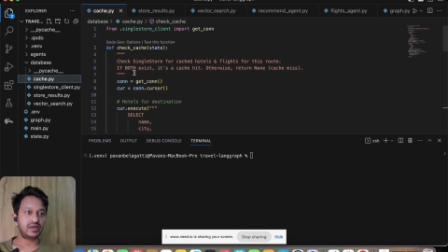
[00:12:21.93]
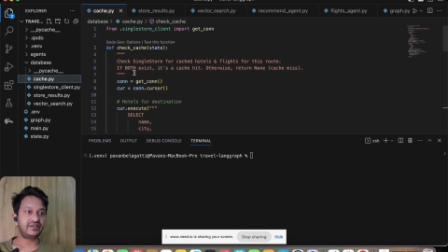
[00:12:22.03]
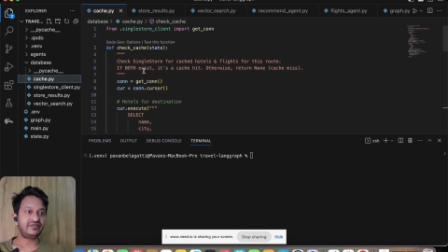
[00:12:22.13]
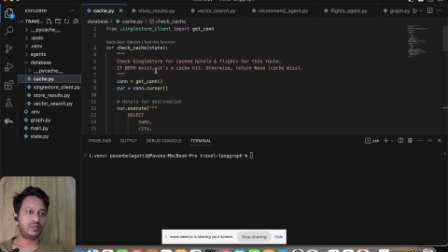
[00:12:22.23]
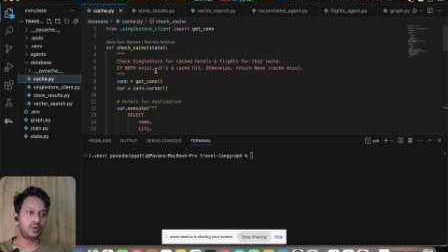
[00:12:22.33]

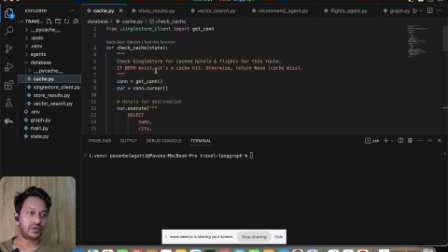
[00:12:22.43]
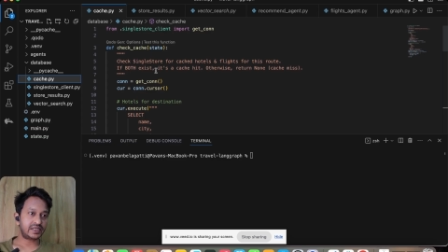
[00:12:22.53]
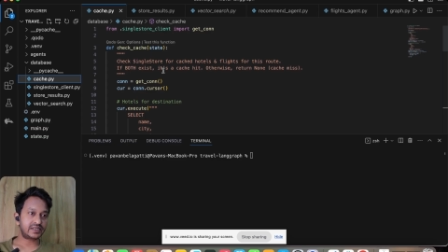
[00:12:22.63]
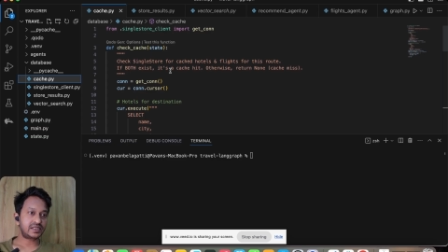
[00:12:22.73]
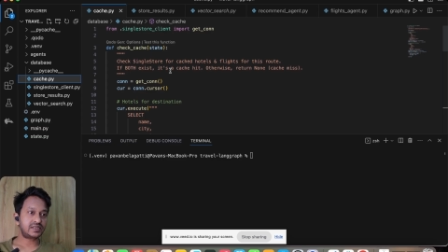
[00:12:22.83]
If both
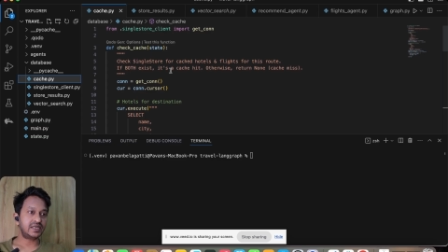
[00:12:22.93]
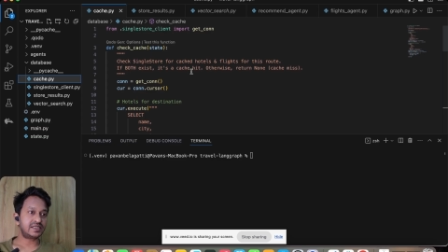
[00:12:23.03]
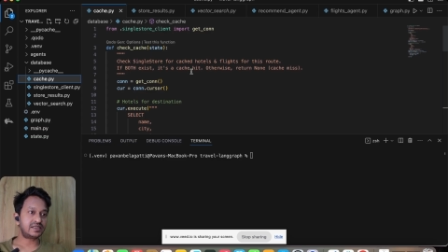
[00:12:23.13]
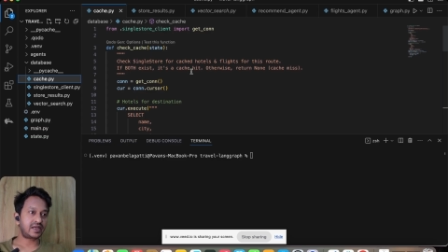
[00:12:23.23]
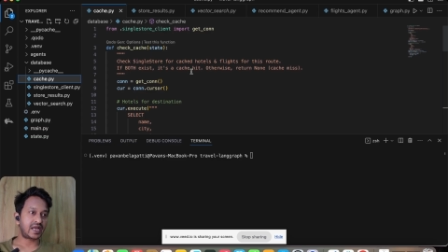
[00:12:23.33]
exist,
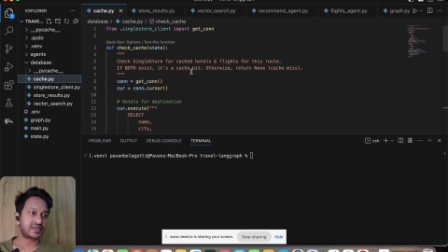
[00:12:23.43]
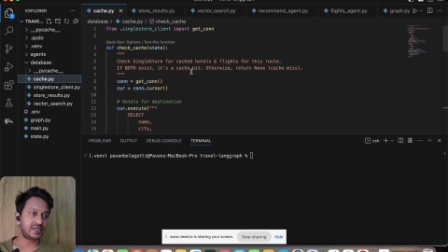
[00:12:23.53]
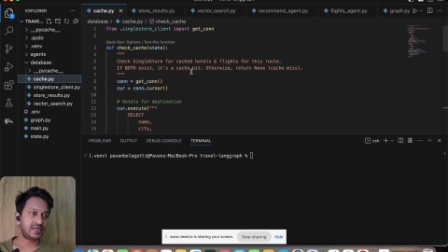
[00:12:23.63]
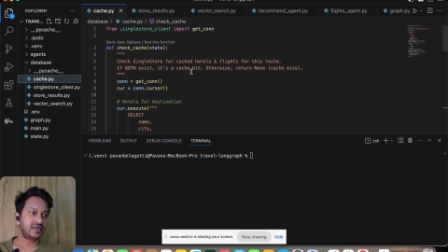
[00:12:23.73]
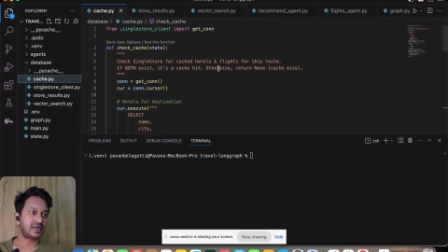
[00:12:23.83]
it's a cache
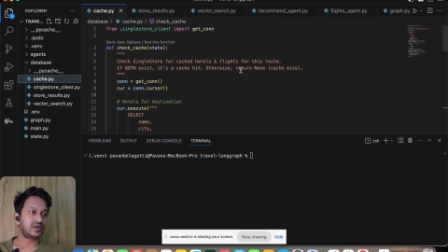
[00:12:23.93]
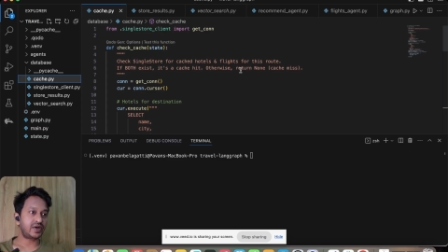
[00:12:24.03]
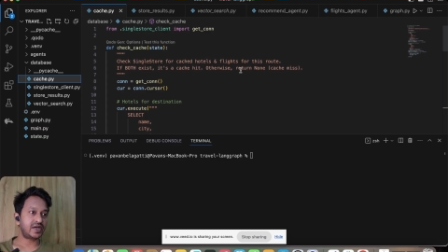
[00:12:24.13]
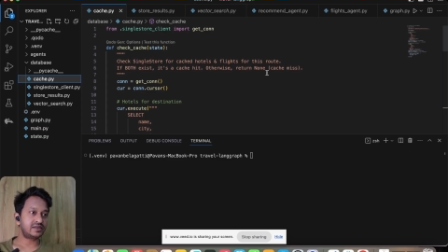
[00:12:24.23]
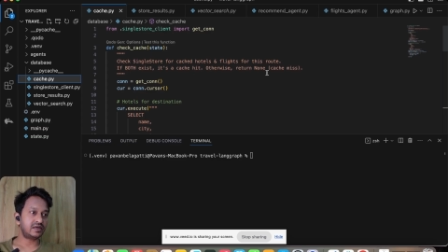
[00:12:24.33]
hit.
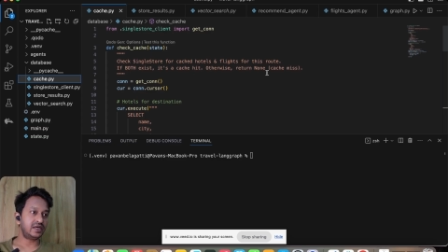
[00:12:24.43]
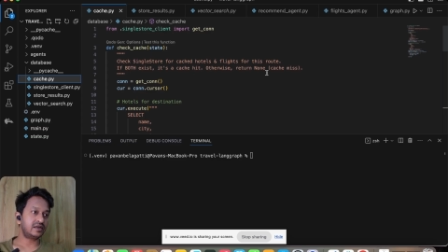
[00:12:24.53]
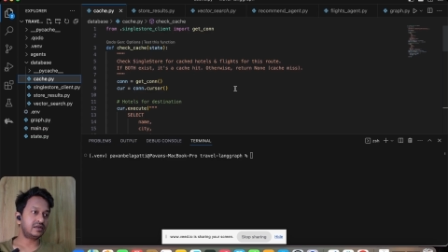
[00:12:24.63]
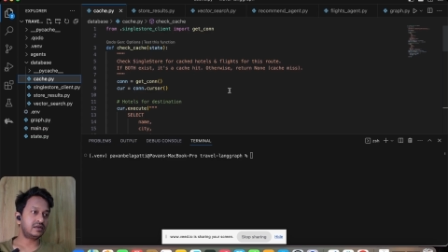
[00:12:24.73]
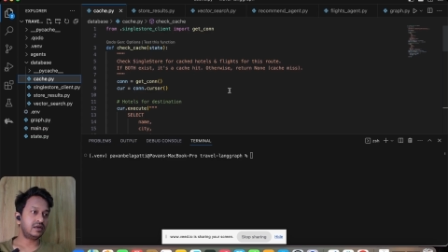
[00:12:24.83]
Otherwise,
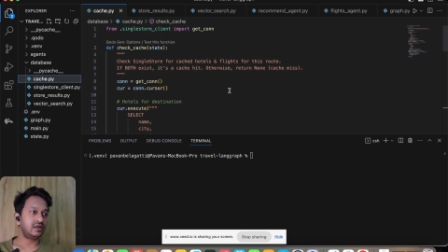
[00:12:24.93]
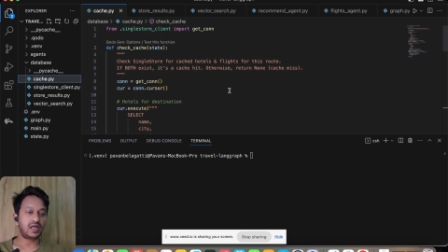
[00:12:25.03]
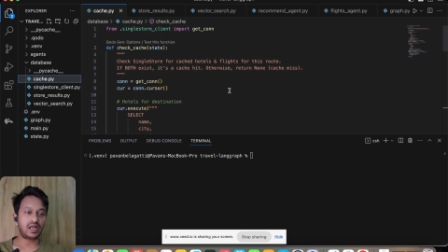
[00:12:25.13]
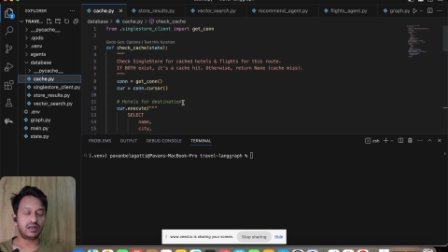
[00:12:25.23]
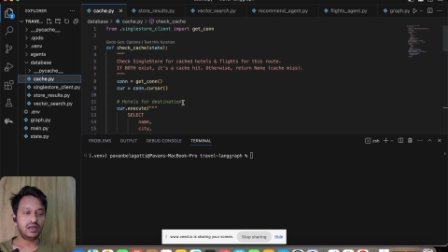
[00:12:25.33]
return
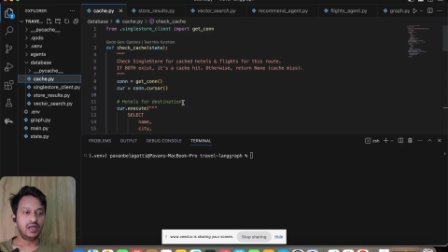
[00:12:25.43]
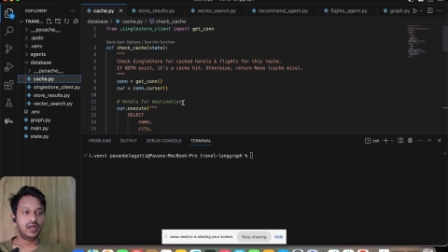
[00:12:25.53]
none.